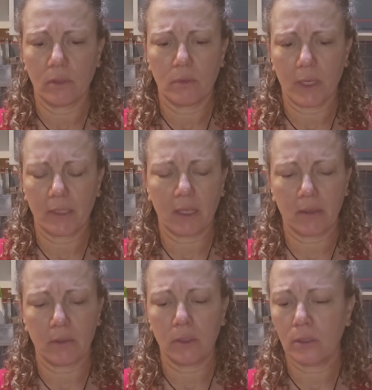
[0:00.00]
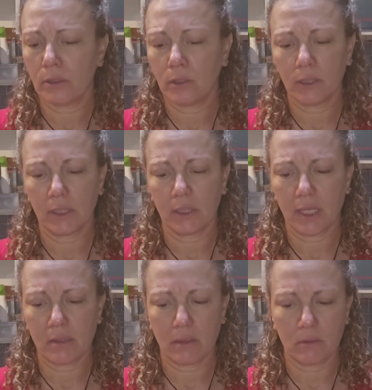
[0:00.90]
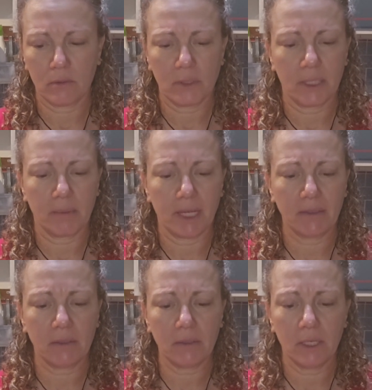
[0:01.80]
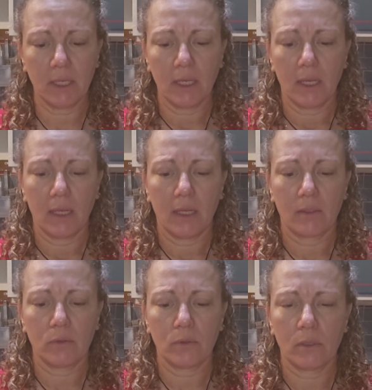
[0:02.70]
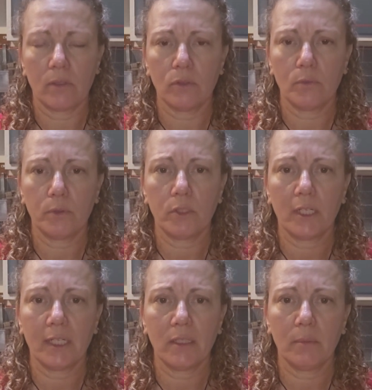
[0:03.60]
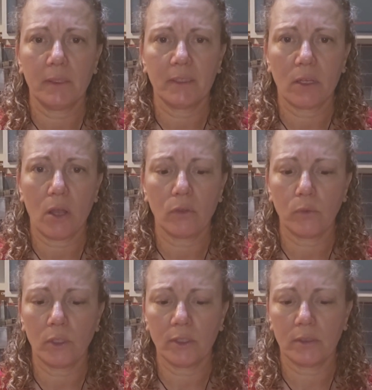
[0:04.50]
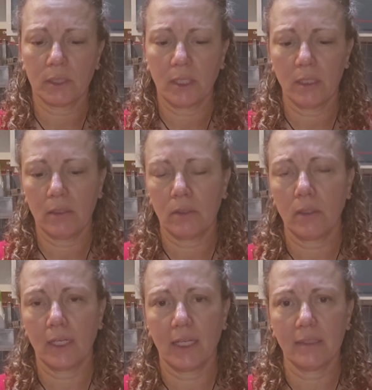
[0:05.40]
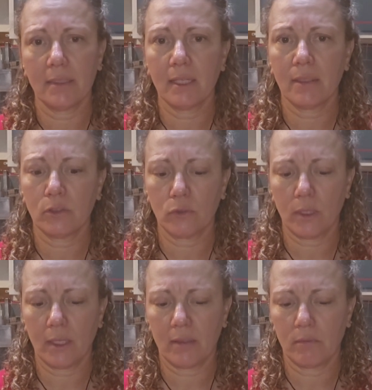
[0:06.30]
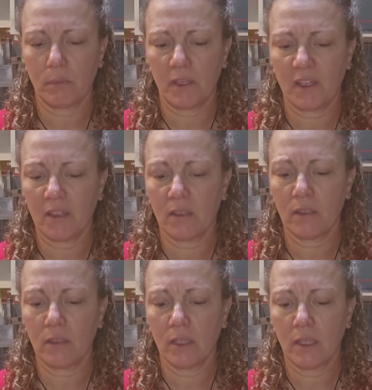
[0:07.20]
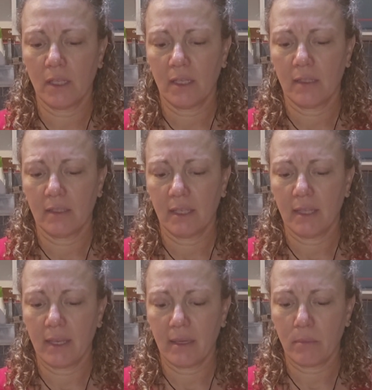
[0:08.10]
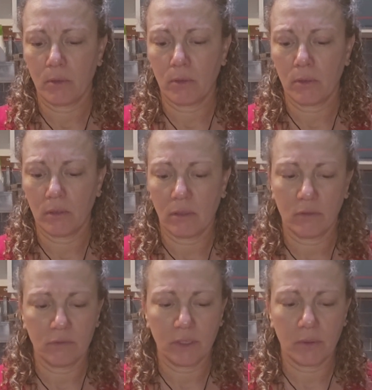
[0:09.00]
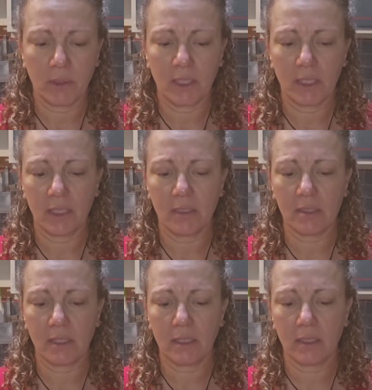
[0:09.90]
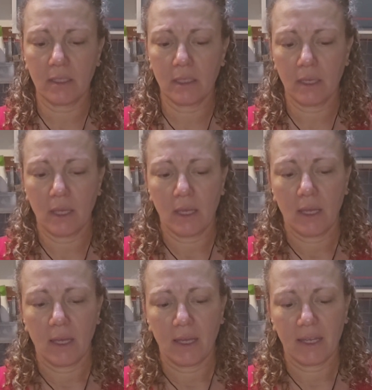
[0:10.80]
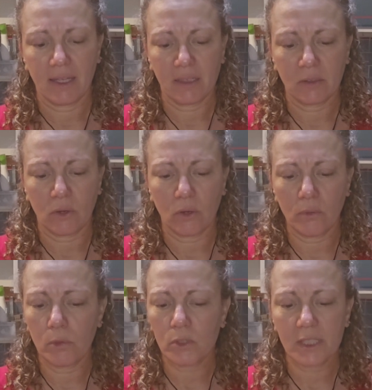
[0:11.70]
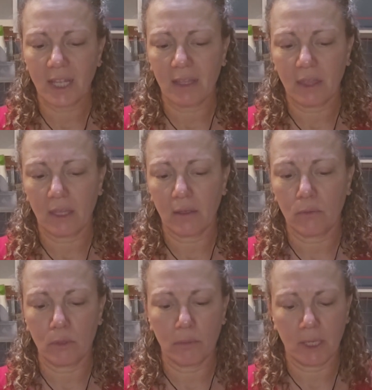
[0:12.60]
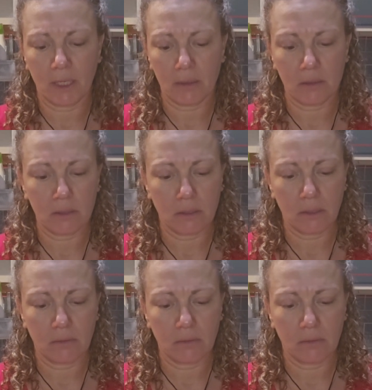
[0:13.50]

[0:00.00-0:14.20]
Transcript: rectangular doesn't really matter. And you pour a little bit hot water here, and then you can peel the label very easily, and almost nothing remains,